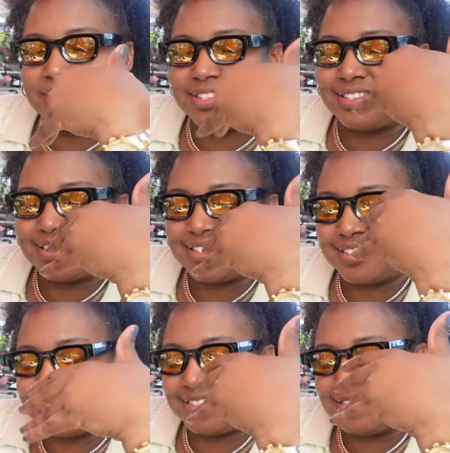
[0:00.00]
Oh, I know.
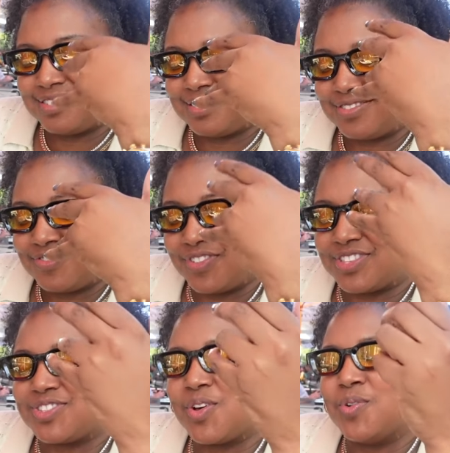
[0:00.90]
Is it so? It's
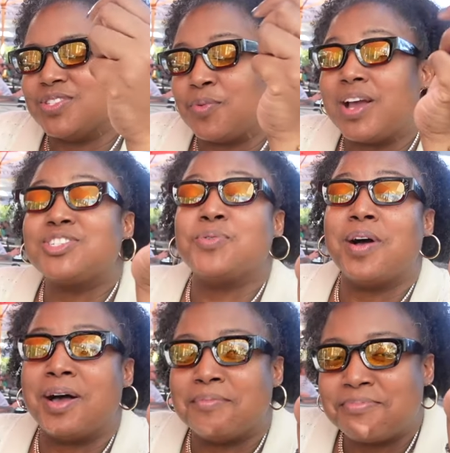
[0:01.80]
souls. It wakes you up.